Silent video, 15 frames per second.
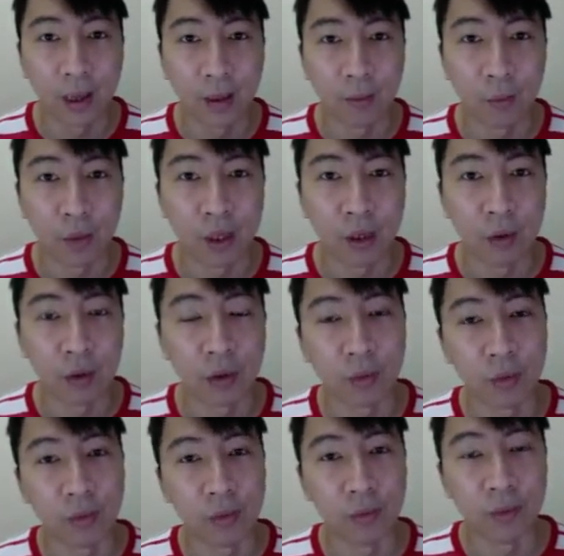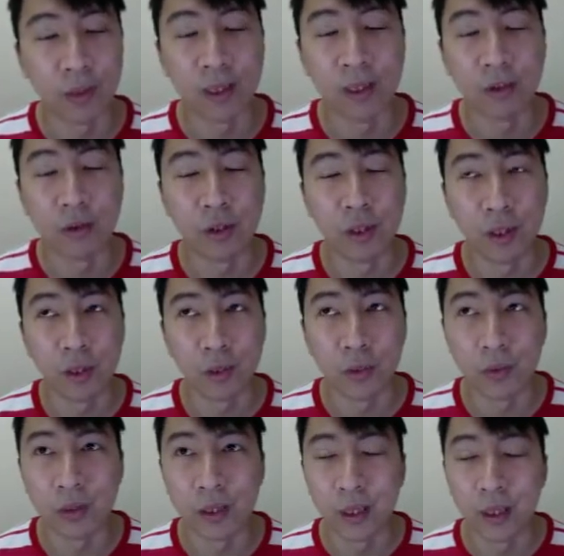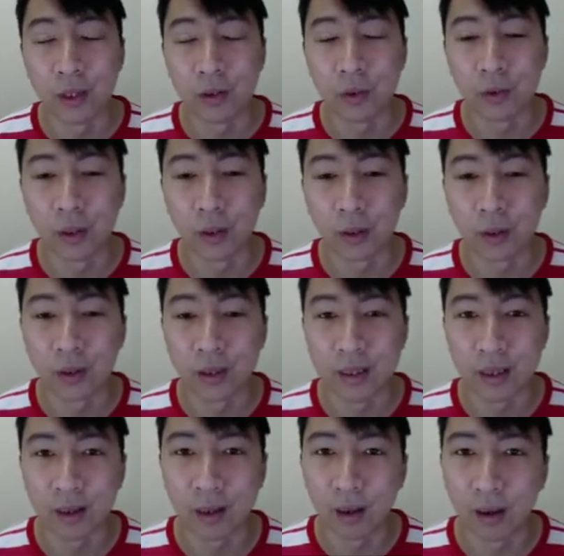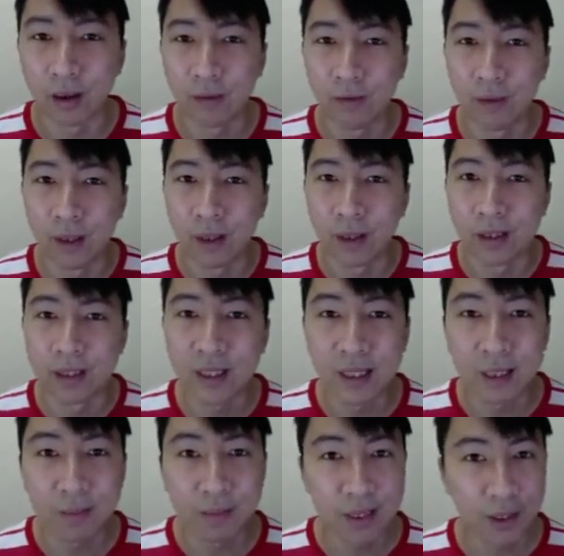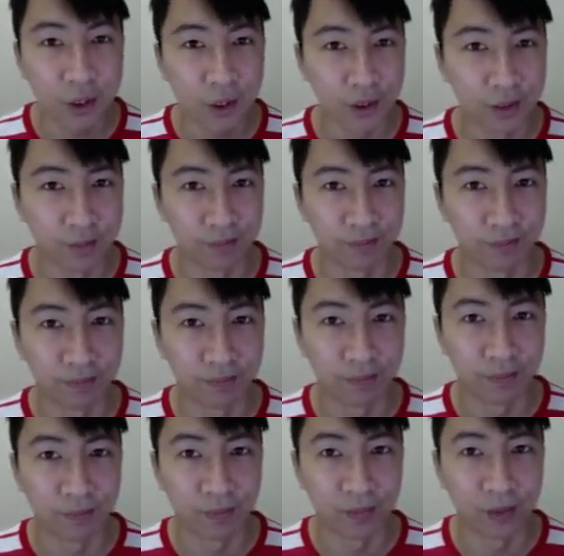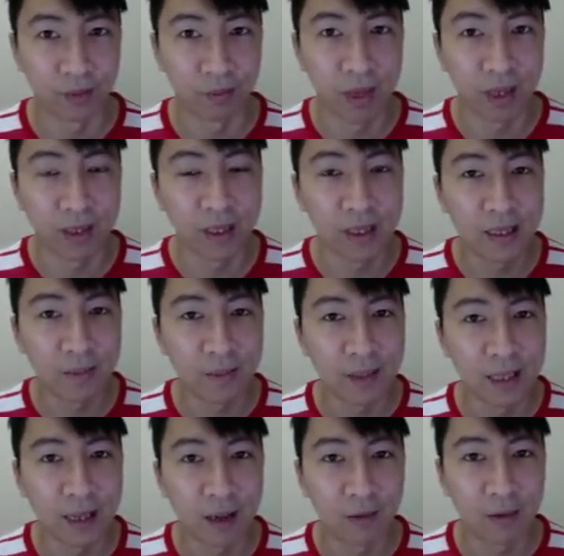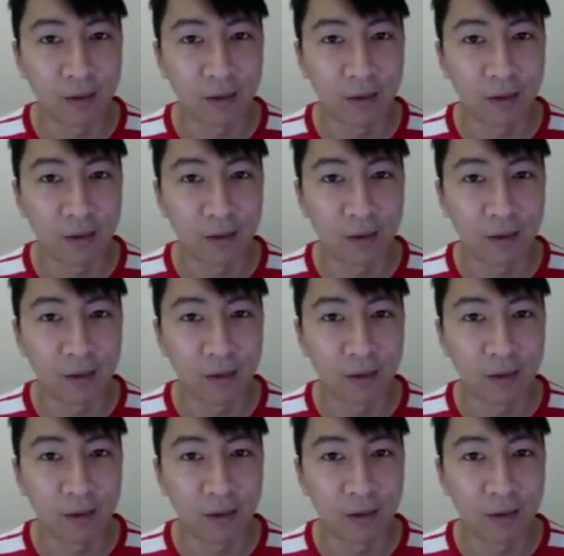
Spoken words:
we also were introduced to the concept of circumcision, marking themselves,